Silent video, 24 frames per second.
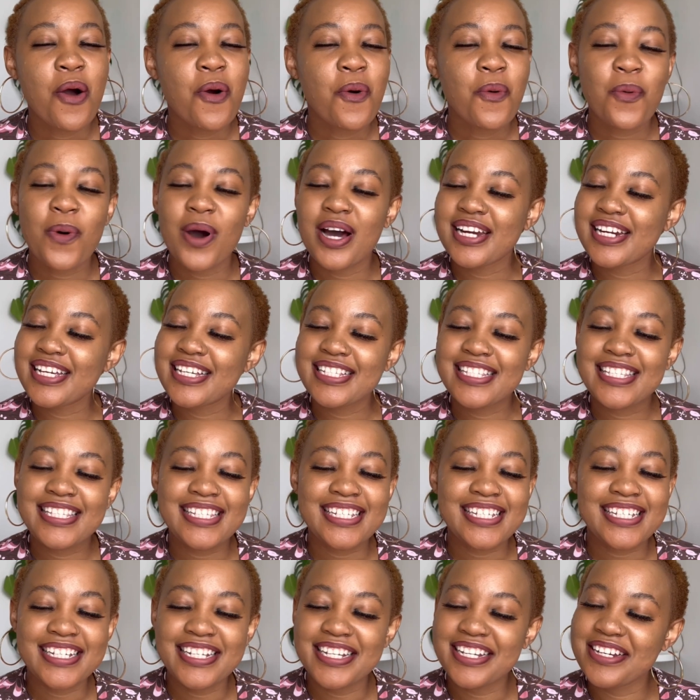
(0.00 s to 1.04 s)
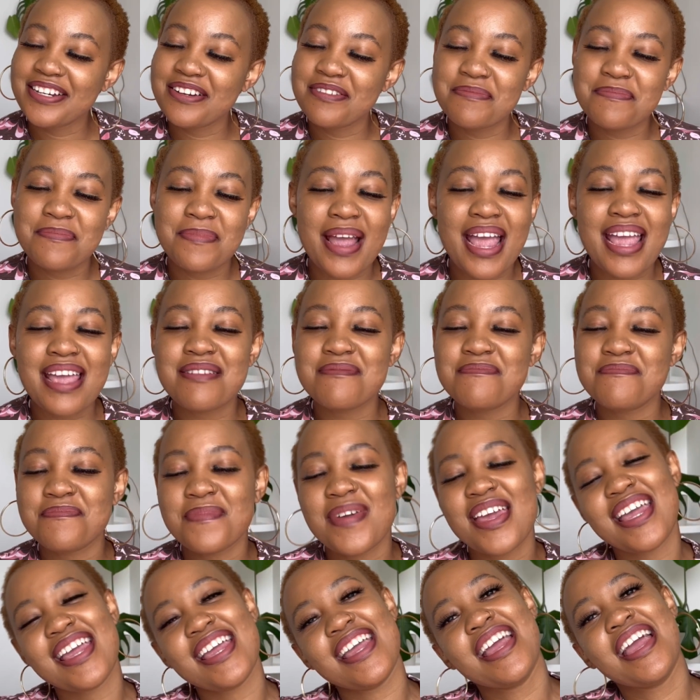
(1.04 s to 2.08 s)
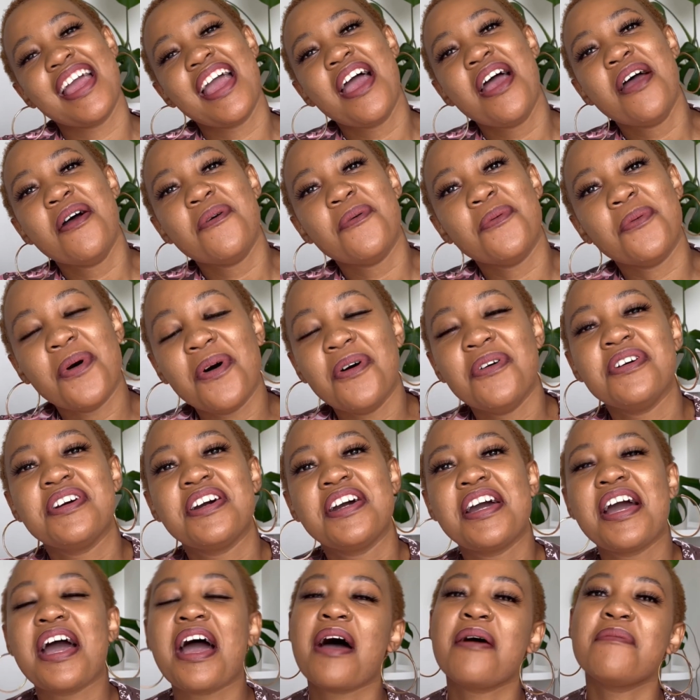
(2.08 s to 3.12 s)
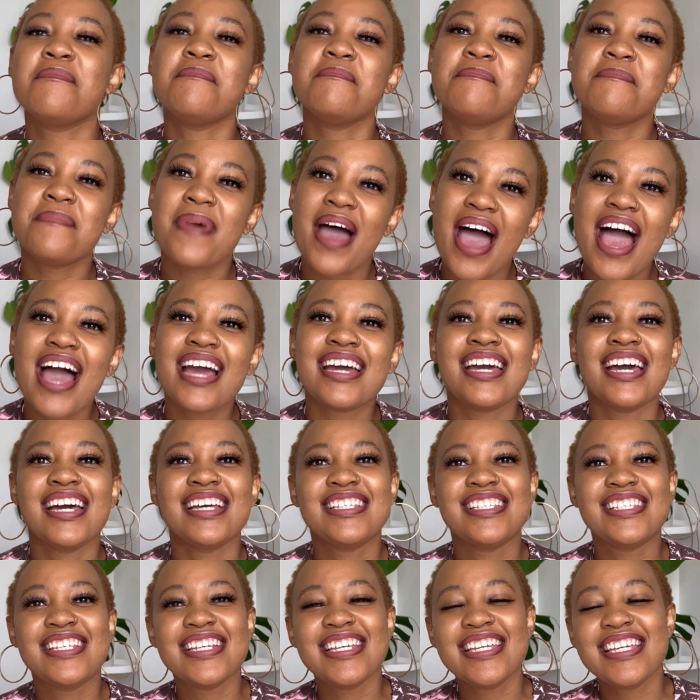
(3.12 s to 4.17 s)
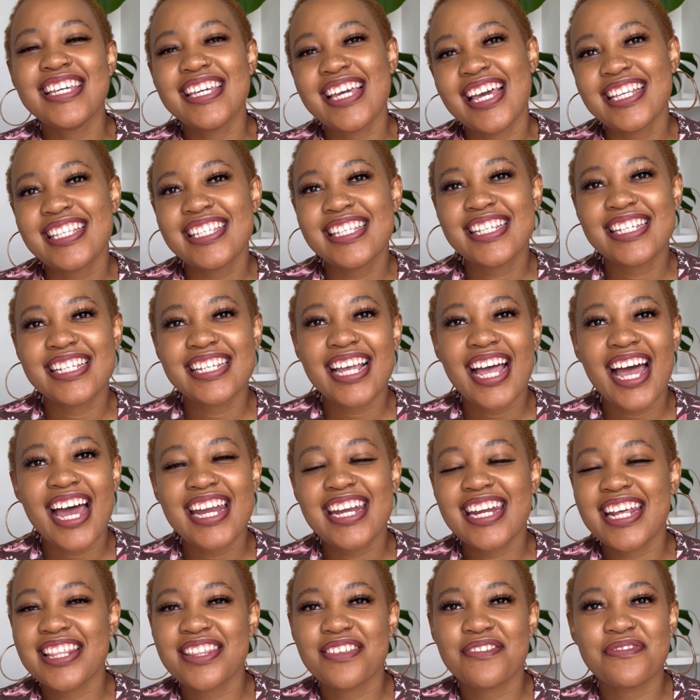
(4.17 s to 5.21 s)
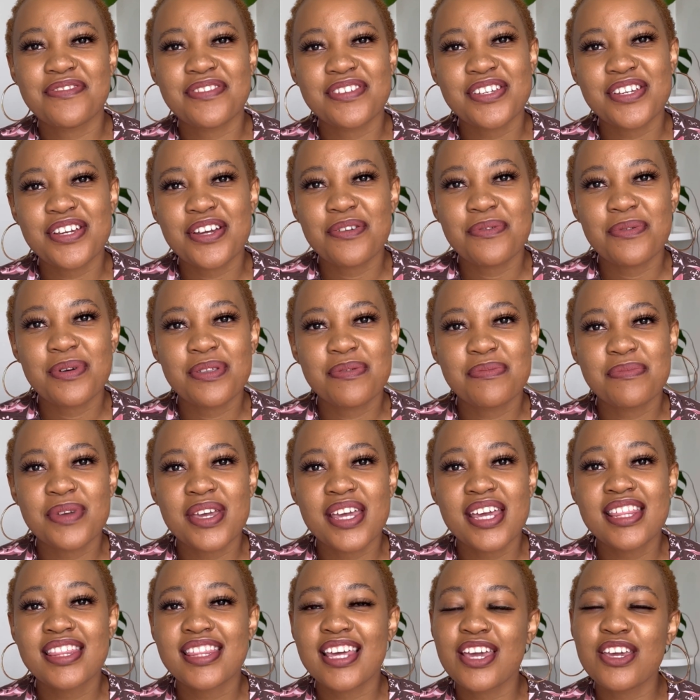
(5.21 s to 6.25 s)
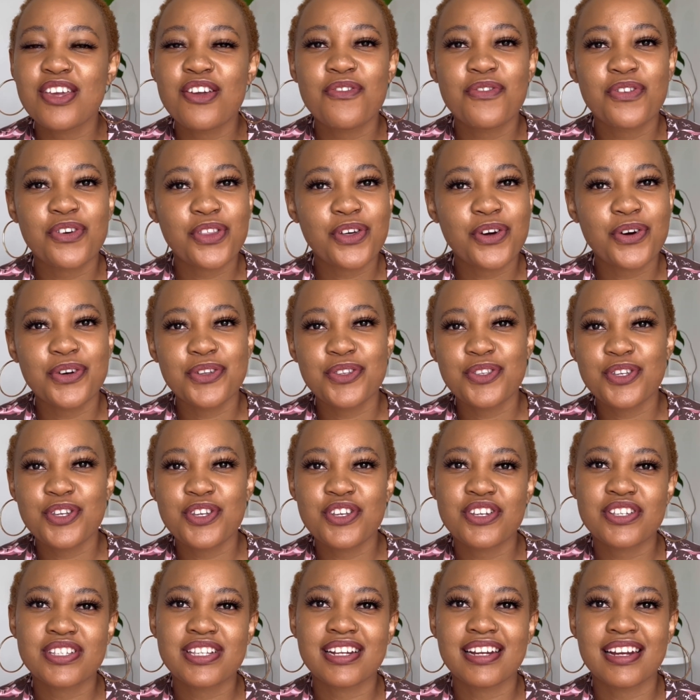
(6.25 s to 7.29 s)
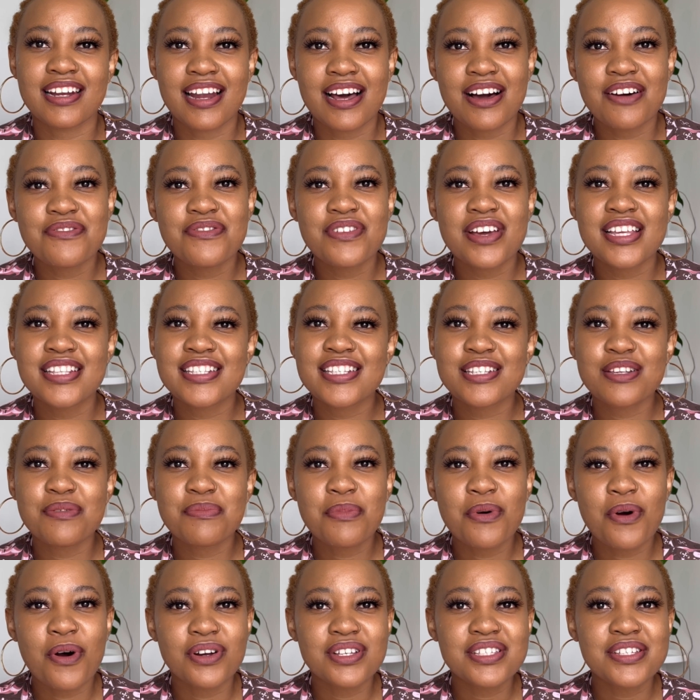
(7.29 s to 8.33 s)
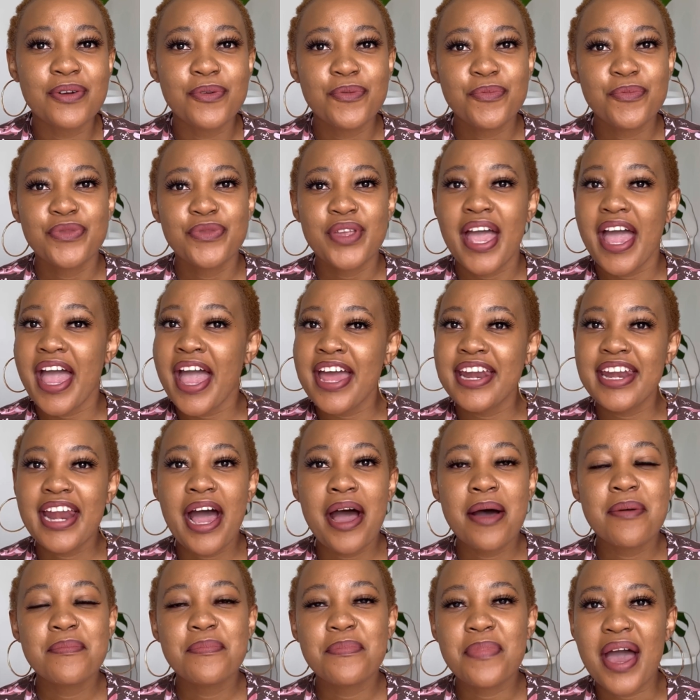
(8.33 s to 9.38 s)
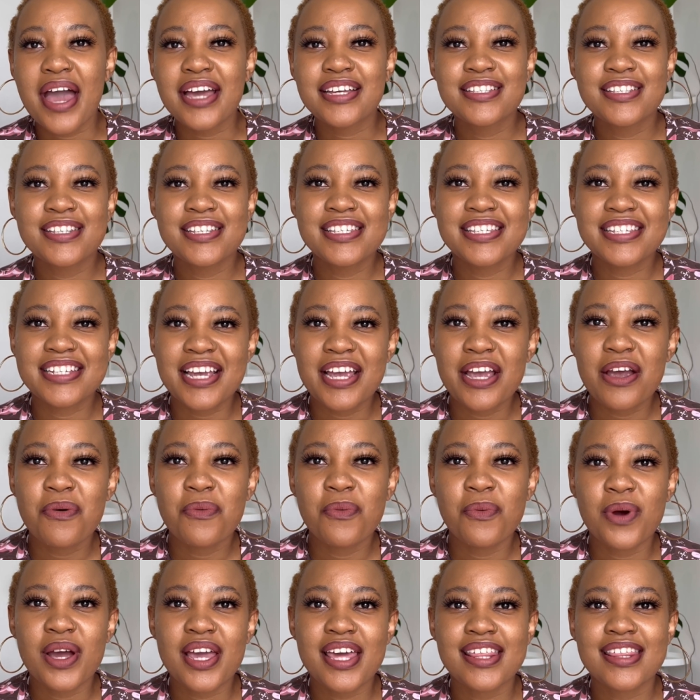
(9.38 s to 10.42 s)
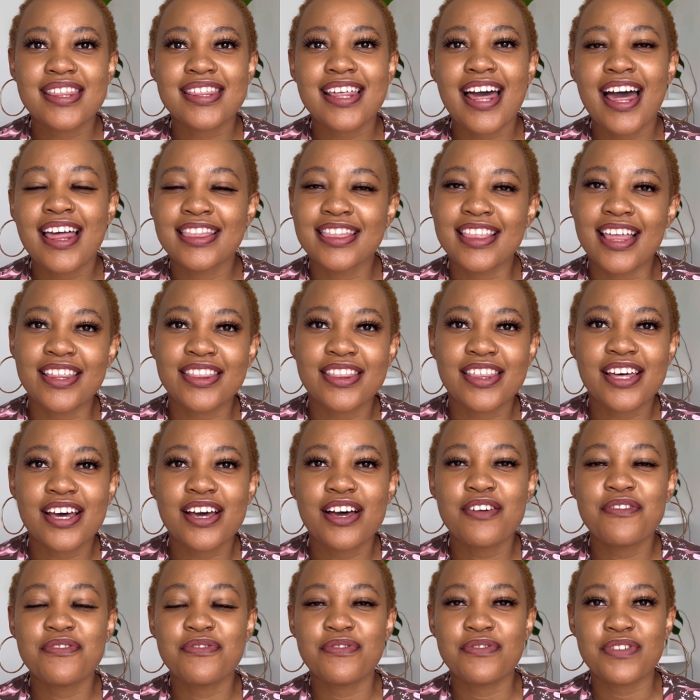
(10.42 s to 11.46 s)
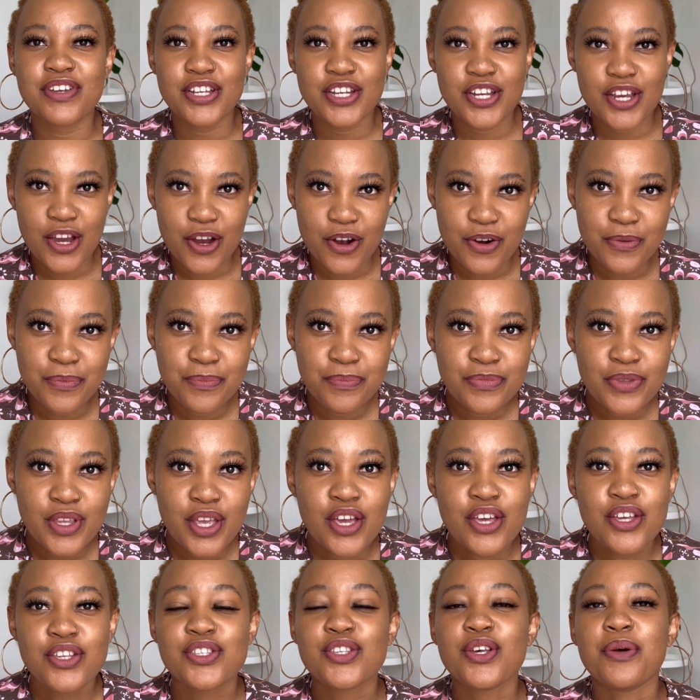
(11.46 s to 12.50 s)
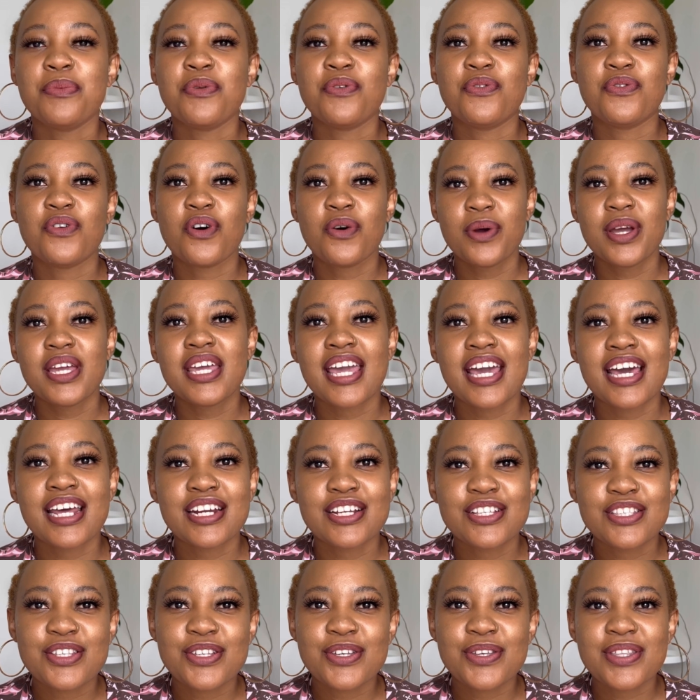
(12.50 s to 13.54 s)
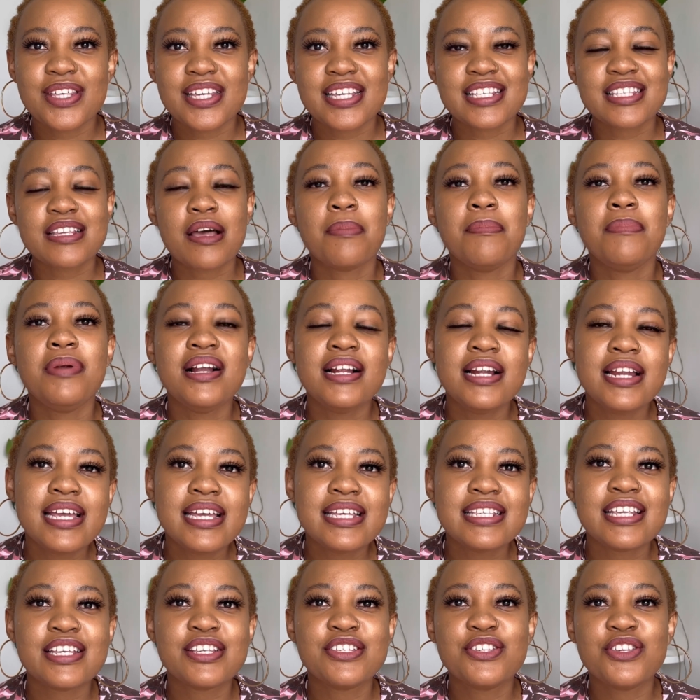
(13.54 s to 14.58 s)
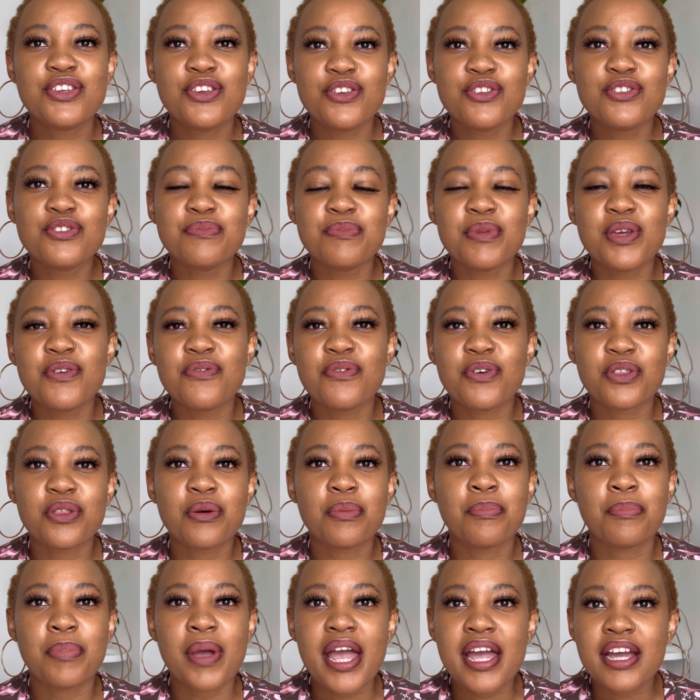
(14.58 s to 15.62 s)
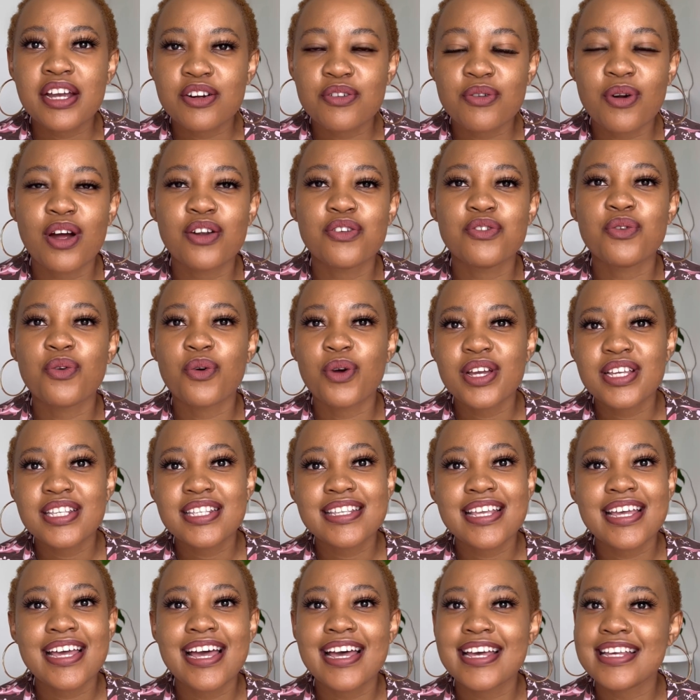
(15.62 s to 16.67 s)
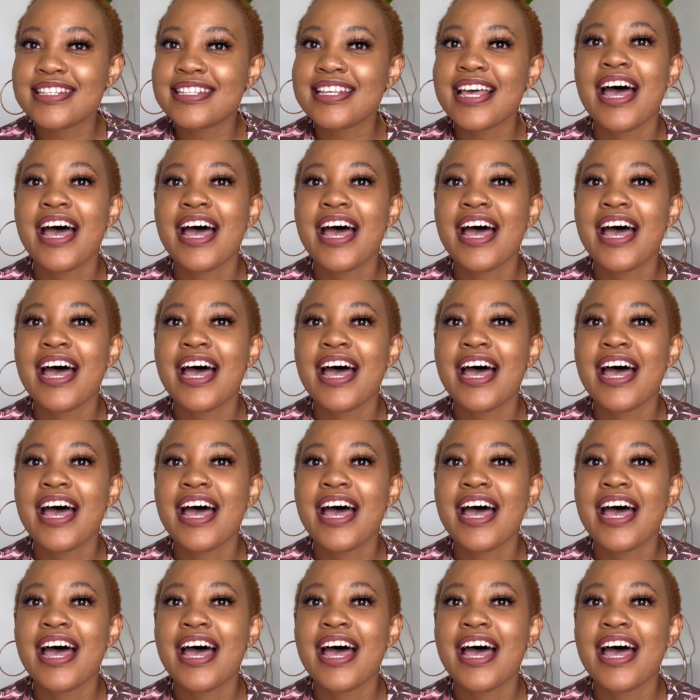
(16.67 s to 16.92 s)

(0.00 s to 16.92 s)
what do you do, baby? Welcome back to yet another video with me. Thank you for the continuous love and support, and I'm back today with another video. So before we get into this, please excuse me for the background noises.